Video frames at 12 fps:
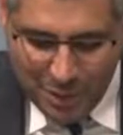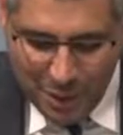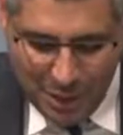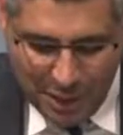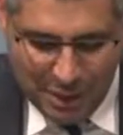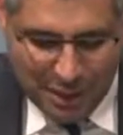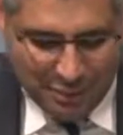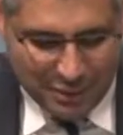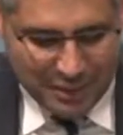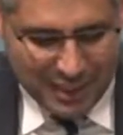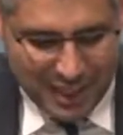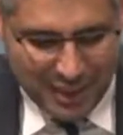my wife would
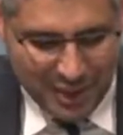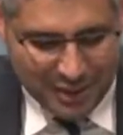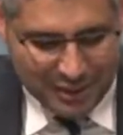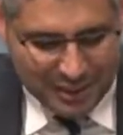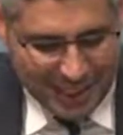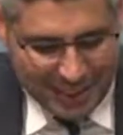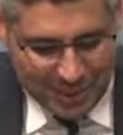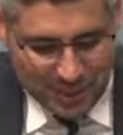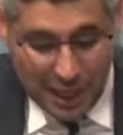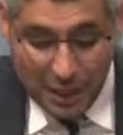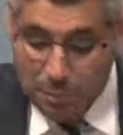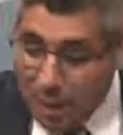then condescend as
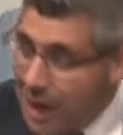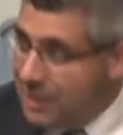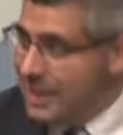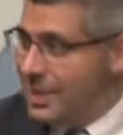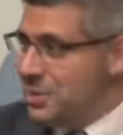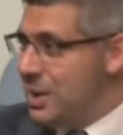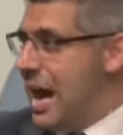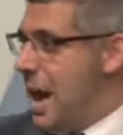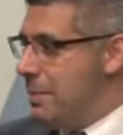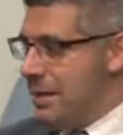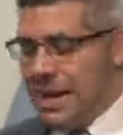well. But here's what happened.